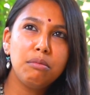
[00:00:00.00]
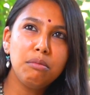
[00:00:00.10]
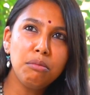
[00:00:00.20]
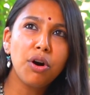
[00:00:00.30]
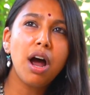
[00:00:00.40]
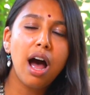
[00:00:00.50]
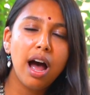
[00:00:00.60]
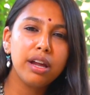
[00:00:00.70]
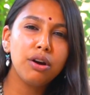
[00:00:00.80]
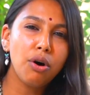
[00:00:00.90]
more
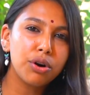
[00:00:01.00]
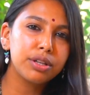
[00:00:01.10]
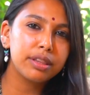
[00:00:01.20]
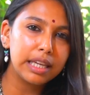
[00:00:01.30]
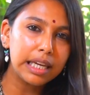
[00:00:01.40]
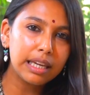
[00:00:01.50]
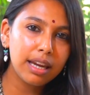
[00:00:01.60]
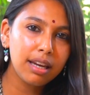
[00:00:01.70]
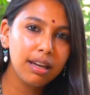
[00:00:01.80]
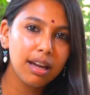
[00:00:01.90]
higher order
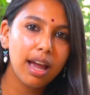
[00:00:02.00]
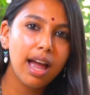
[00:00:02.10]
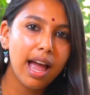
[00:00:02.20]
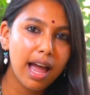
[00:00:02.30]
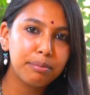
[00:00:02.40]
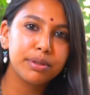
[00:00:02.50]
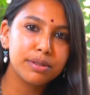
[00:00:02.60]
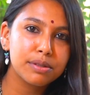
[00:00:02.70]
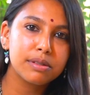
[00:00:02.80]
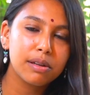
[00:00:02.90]
thinking
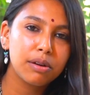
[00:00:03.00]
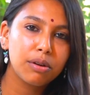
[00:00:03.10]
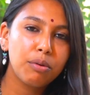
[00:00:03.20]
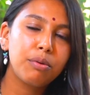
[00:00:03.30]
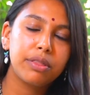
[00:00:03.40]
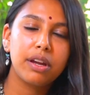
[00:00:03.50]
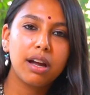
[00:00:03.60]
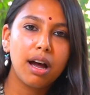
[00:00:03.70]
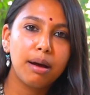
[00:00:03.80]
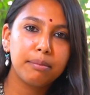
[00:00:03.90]
happens when they're
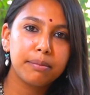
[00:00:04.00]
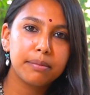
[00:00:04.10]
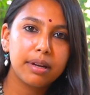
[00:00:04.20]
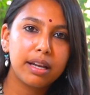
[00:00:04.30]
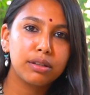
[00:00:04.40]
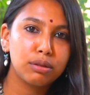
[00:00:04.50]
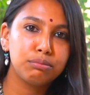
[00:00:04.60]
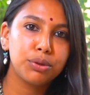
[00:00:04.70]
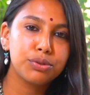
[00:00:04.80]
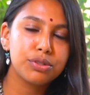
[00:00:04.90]
calm and
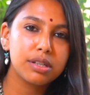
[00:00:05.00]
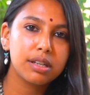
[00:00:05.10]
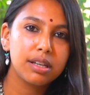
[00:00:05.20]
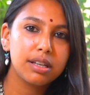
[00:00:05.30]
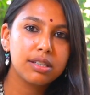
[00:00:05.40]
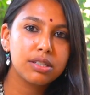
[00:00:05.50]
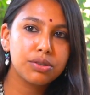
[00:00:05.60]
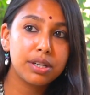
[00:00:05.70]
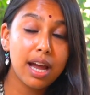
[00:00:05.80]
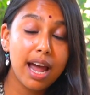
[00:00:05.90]
composed. So
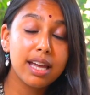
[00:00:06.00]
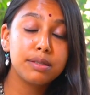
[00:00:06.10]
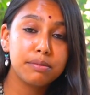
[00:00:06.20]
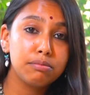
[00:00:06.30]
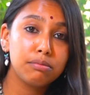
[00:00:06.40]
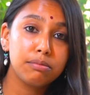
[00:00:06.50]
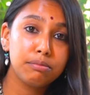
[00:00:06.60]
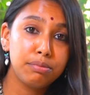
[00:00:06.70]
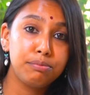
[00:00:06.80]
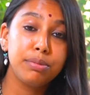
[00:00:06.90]
it has
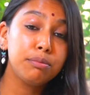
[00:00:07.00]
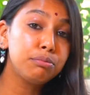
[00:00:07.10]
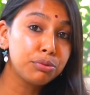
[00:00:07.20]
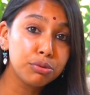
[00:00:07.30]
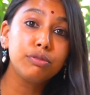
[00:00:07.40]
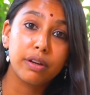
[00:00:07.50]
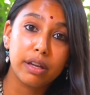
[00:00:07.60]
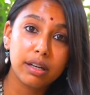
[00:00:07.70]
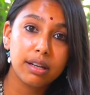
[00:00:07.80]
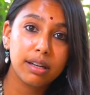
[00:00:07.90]
been proven